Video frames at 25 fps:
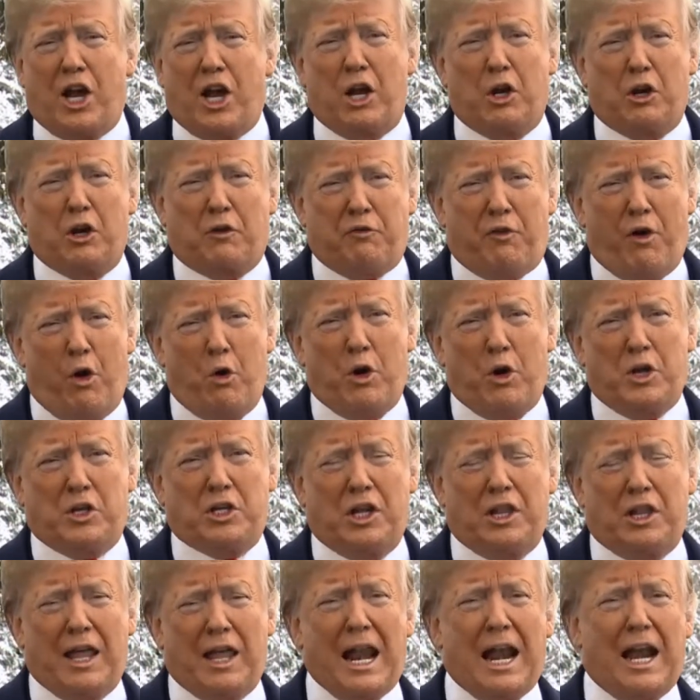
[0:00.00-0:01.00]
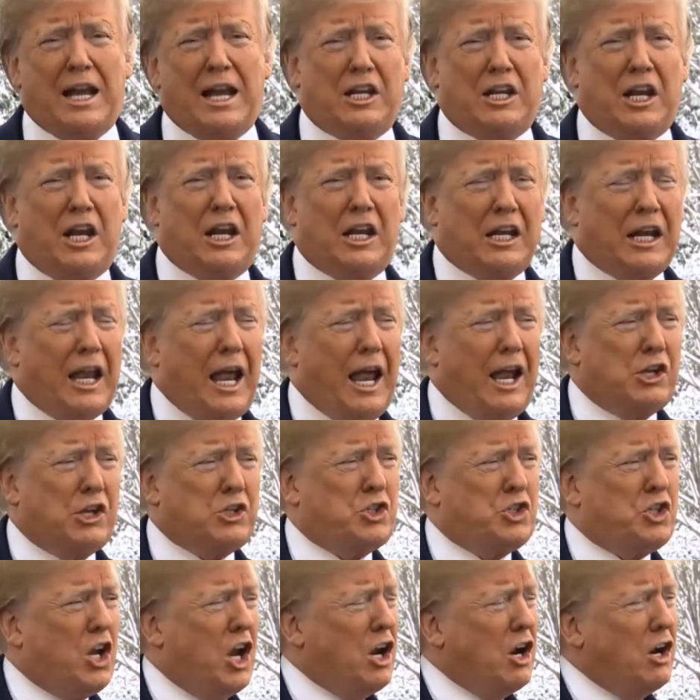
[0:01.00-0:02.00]
I look forward to that. I did it
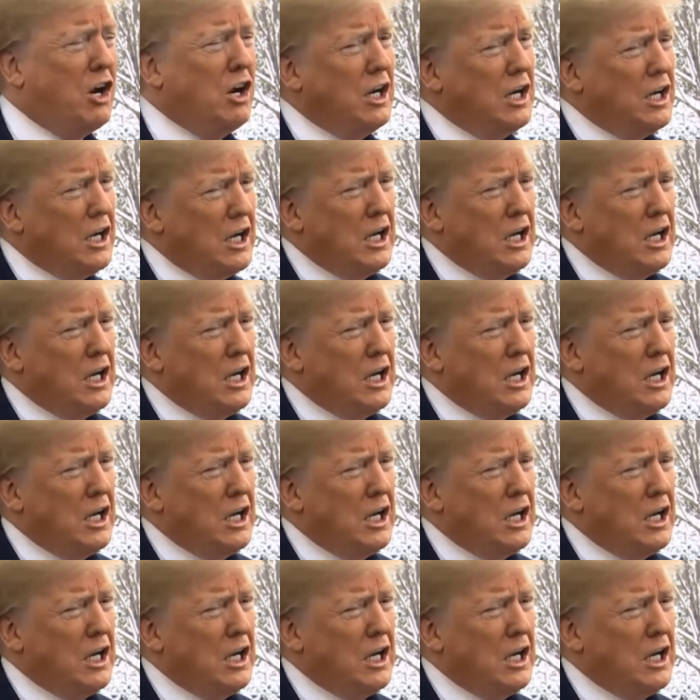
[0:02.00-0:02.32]
last year,